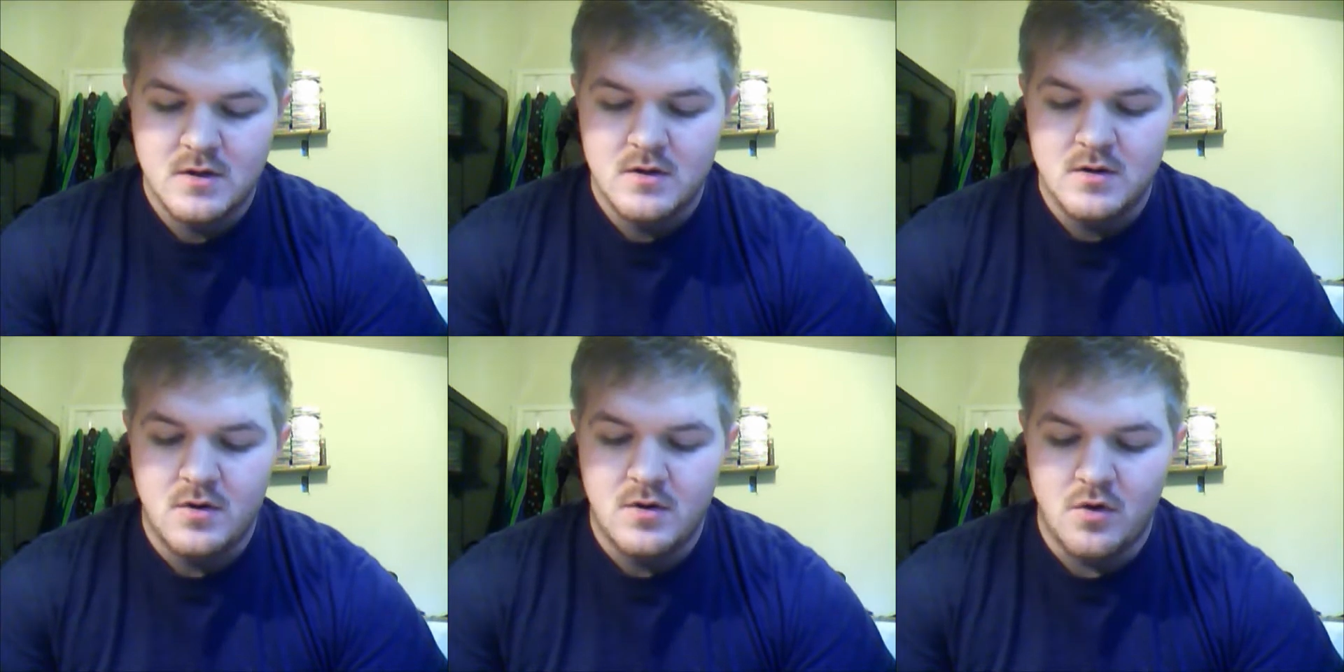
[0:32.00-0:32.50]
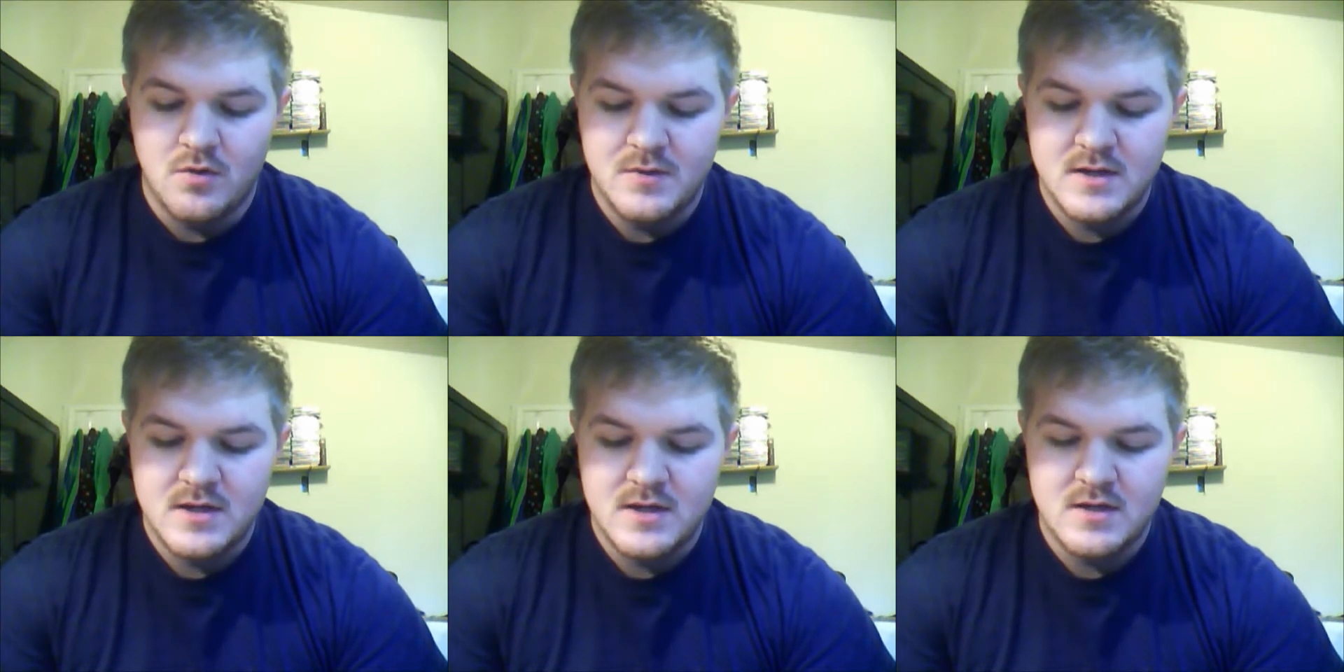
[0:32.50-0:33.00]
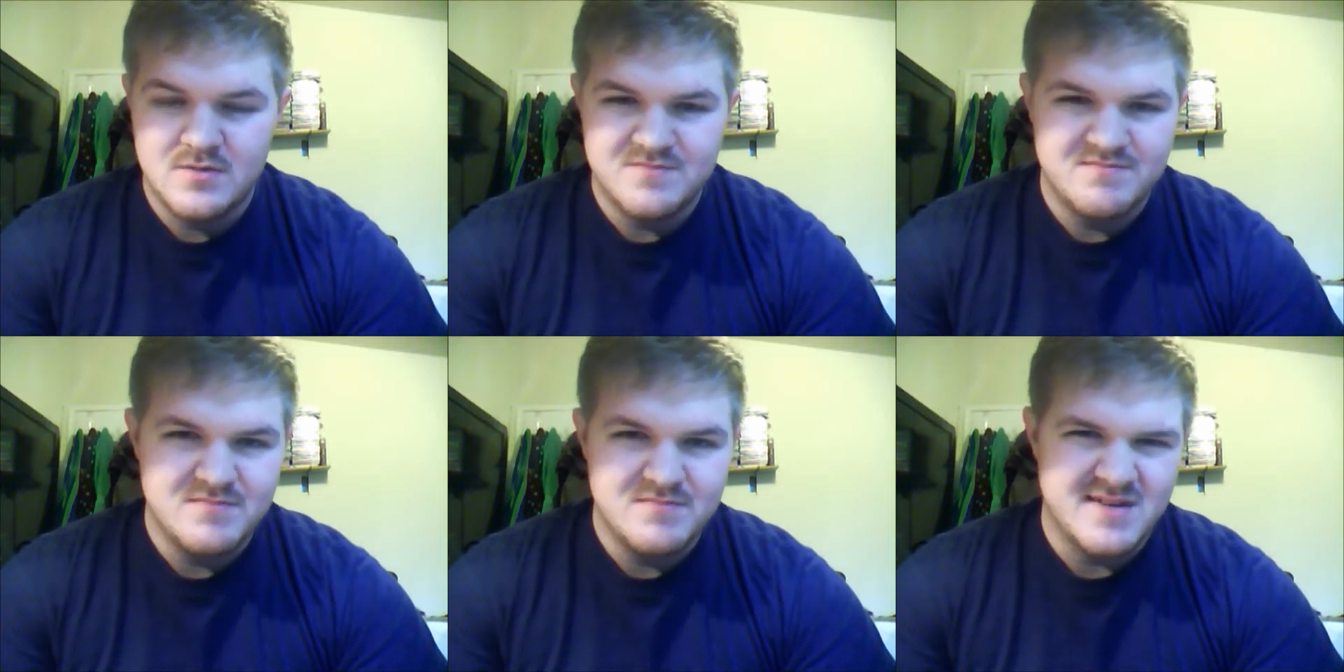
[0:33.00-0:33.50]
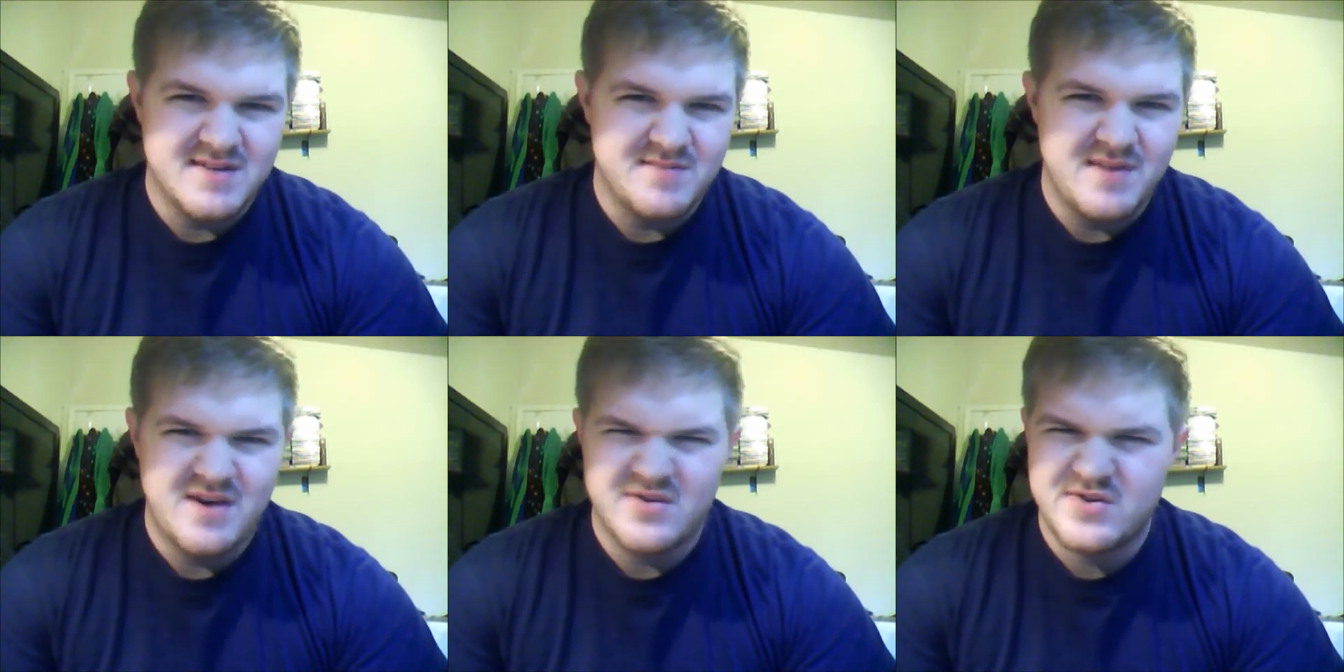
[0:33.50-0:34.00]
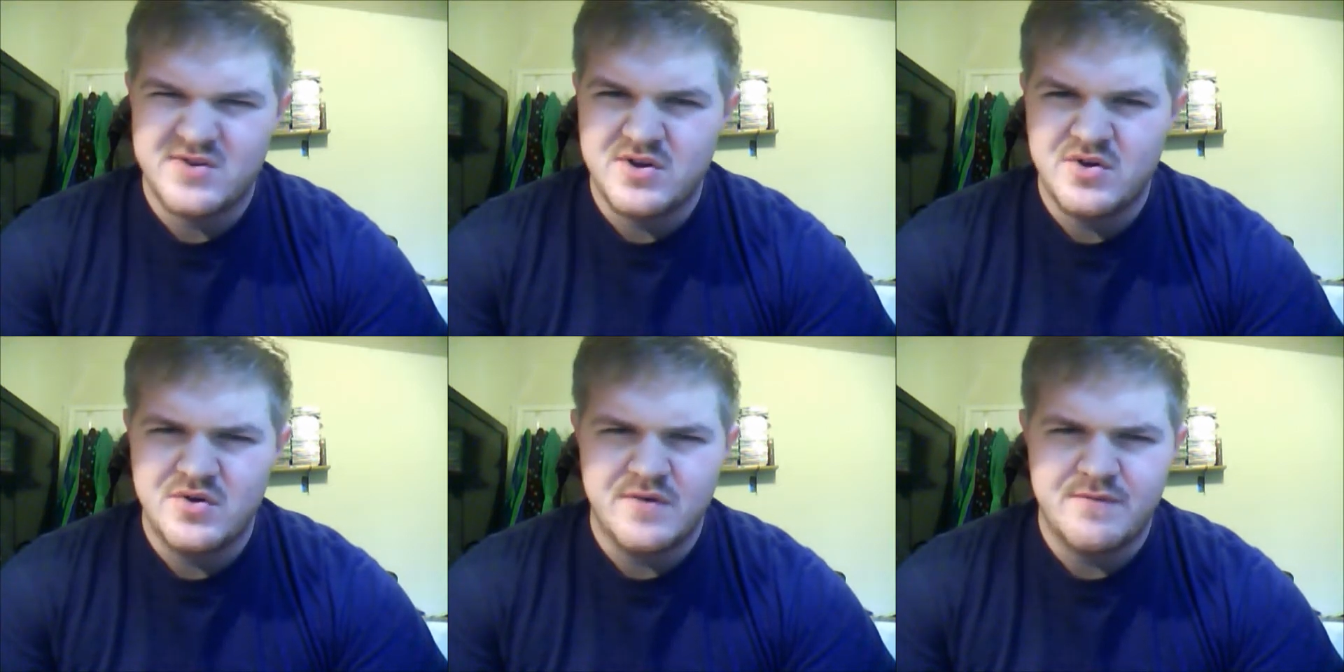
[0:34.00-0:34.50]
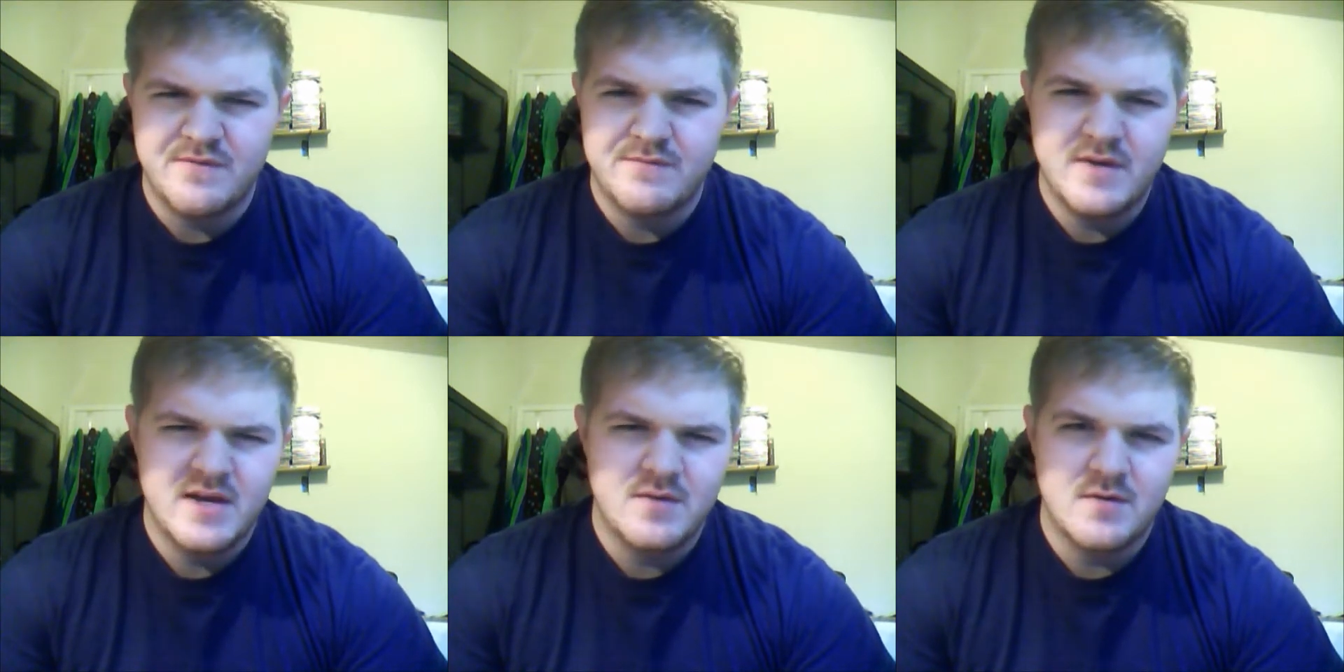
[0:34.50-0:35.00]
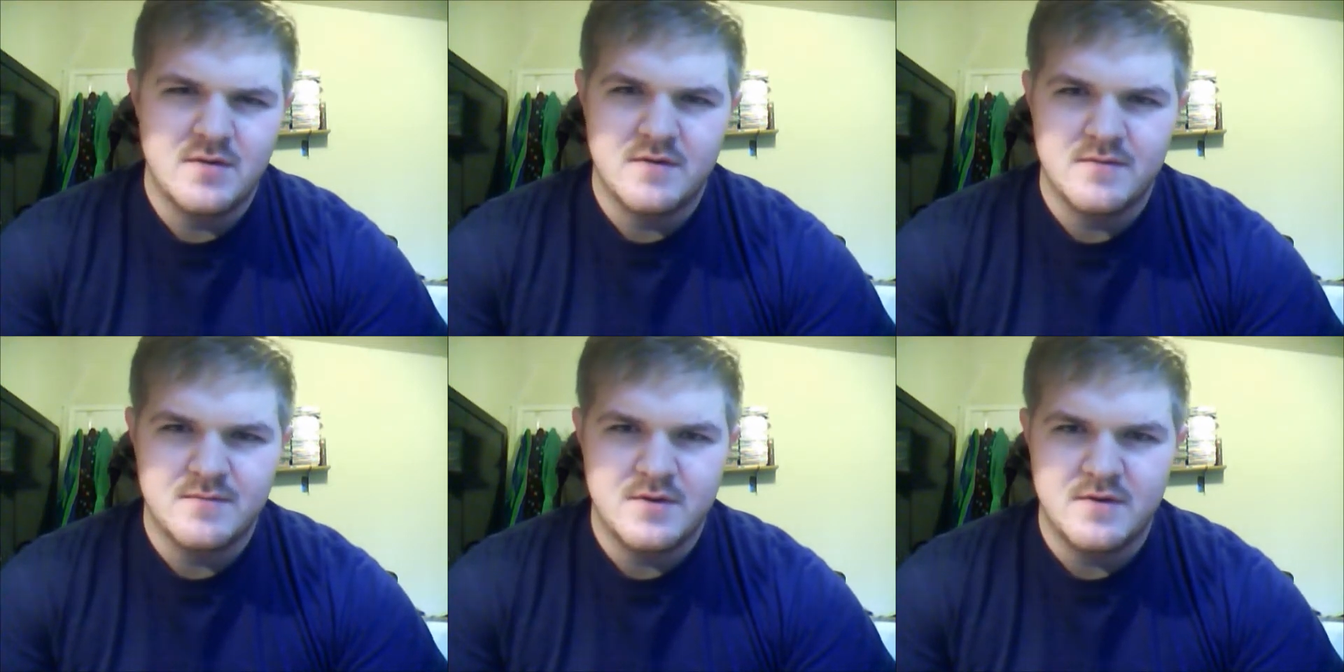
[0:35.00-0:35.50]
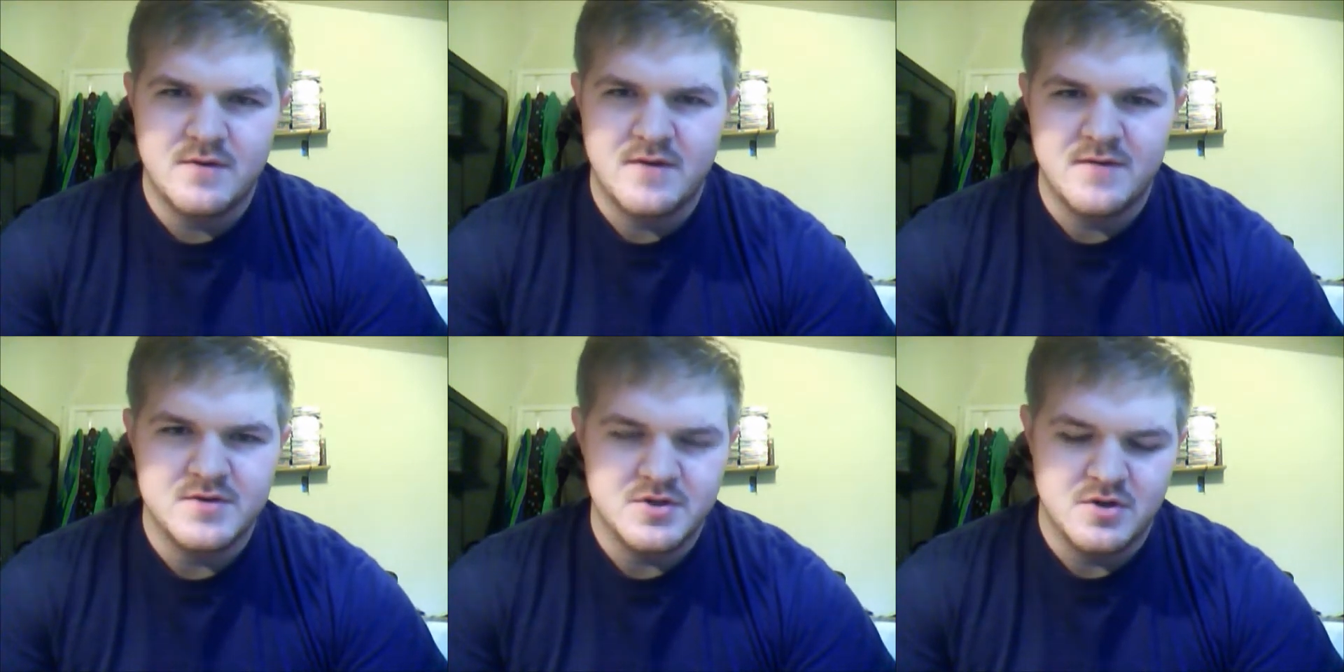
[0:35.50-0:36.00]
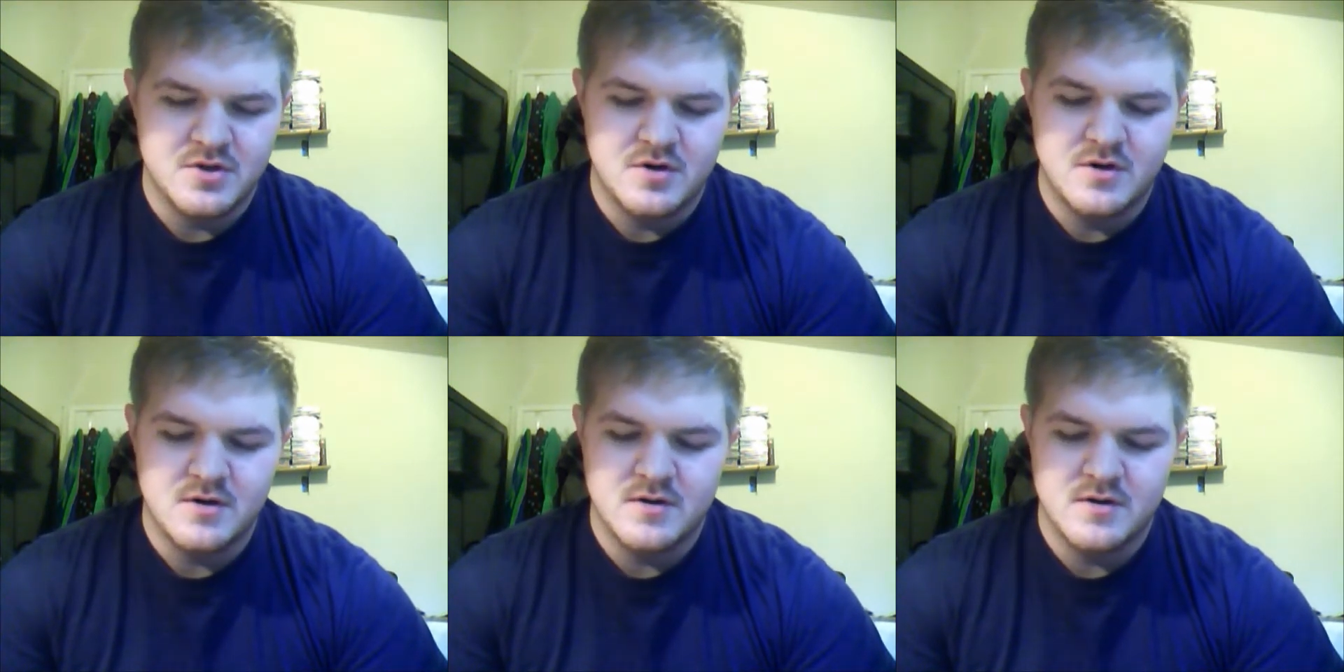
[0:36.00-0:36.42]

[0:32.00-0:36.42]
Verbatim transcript: Normally it'll it's about two to anywhere from two to five inches long.